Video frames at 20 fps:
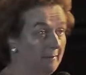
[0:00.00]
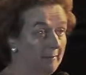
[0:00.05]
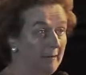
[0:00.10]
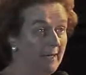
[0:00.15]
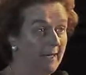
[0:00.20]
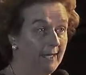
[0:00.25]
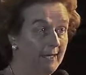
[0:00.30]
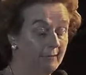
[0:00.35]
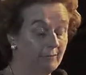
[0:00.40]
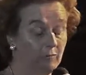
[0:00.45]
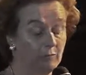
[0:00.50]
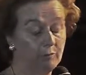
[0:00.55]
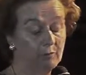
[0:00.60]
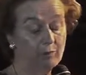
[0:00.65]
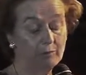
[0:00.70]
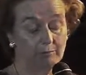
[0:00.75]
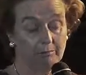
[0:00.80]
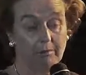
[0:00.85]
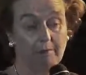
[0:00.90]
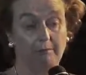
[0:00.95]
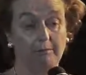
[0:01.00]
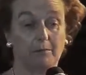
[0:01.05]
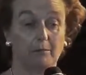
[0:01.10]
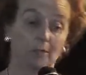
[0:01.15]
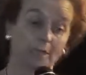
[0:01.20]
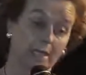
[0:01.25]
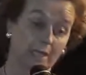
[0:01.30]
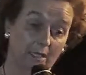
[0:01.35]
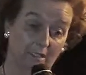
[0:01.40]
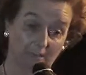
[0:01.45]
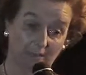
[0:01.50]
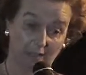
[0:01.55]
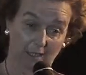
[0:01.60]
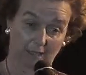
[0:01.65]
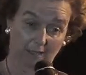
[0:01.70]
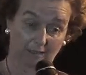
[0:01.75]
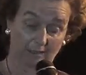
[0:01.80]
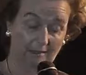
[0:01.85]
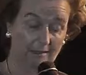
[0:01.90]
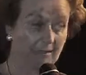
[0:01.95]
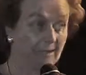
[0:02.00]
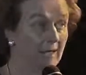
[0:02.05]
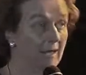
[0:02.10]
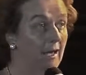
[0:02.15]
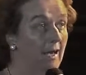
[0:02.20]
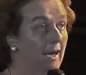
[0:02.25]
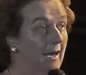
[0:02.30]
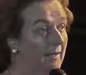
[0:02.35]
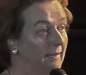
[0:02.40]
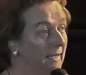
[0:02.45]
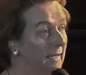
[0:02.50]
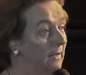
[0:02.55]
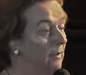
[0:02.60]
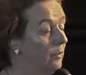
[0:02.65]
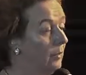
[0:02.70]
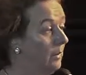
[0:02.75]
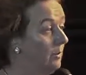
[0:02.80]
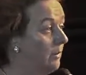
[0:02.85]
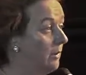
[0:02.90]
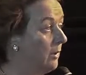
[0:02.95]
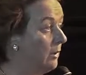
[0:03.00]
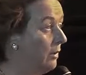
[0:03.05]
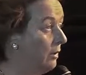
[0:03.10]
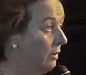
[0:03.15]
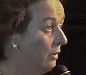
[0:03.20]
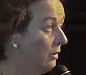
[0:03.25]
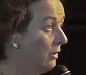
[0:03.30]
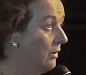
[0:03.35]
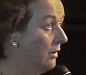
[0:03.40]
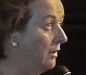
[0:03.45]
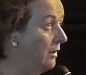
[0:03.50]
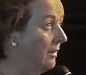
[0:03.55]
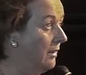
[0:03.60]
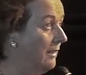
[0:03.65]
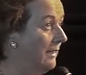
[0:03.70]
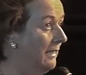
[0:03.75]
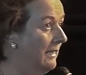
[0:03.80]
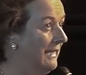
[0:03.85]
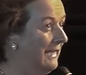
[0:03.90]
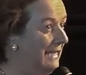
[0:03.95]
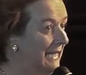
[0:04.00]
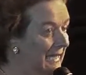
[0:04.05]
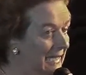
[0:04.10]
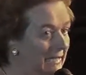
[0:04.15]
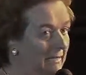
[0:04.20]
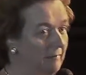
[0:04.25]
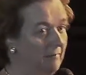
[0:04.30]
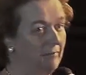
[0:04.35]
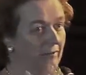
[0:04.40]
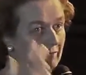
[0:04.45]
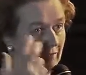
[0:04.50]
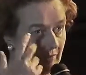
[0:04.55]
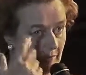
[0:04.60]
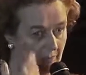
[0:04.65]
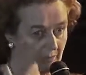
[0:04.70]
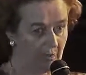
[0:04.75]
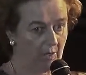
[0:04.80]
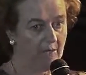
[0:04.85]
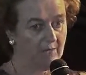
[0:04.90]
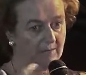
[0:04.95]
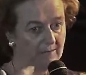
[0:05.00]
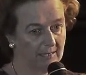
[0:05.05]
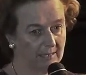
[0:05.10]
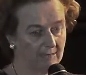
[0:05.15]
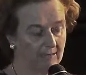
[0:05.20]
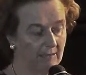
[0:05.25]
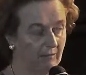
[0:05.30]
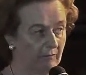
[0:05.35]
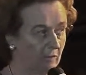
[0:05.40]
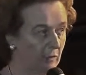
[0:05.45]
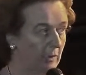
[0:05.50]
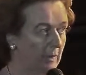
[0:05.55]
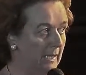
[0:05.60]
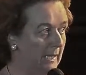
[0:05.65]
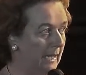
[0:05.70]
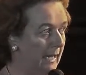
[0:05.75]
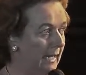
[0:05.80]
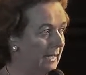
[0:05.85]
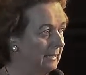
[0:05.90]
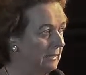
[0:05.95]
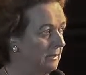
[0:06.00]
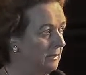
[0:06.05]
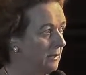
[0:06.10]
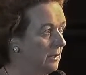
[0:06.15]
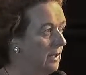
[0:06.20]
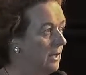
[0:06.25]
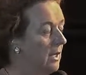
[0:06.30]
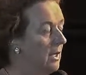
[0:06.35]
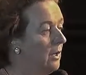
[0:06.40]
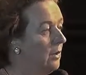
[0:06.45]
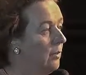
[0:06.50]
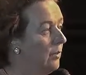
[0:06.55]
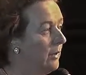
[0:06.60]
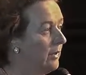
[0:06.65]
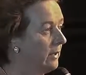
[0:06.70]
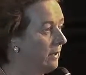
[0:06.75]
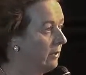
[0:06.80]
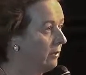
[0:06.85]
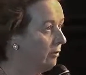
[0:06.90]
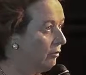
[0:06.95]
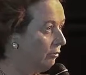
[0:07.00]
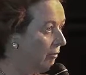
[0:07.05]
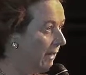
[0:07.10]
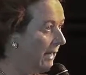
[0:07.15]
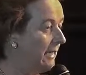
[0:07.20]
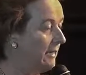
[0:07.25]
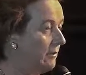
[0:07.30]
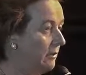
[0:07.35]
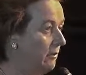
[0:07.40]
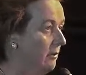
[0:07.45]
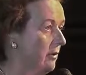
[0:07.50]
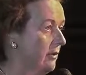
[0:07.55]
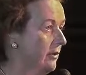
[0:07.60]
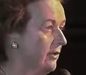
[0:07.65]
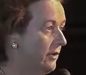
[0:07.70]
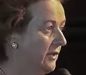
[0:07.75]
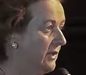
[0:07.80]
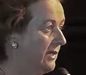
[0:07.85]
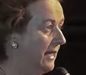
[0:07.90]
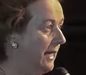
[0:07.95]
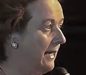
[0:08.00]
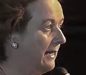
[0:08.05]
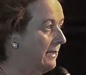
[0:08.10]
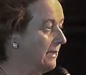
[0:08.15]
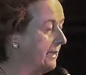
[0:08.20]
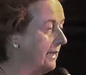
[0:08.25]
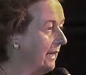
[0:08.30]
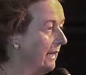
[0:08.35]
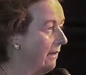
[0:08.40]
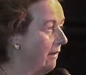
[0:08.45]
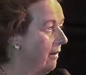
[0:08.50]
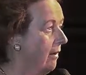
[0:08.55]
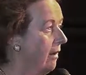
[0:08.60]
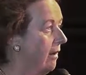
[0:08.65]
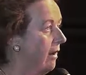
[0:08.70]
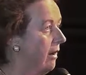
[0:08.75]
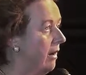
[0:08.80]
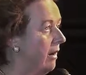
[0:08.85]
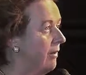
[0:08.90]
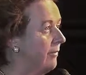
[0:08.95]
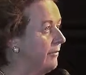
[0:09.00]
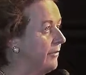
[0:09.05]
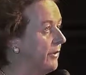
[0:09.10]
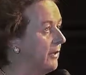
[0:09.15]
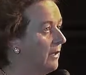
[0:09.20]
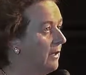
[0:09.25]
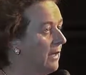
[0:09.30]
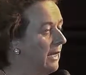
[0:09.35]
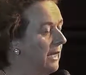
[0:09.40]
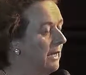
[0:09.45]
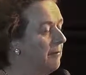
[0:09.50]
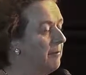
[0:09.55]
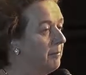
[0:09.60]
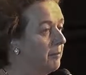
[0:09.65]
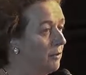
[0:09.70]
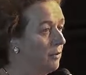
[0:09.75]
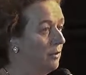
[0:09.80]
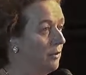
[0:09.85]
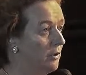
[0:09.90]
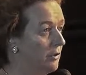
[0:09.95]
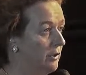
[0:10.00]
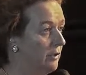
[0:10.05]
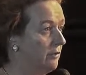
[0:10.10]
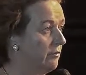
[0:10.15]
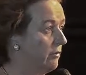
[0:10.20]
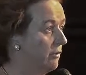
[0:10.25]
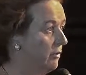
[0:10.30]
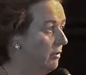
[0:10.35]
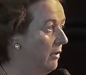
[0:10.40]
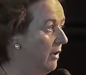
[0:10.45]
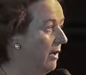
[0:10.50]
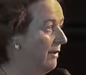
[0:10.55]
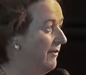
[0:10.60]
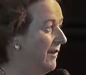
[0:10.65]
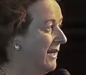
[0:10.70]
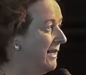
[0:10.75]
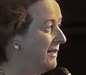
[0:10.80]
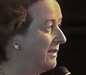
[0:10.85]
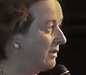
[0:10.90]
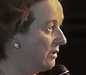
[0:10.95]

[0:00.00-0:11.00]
and I would put my money on this, I think we will all leave the process of the weekend with a greater understanding of the important role of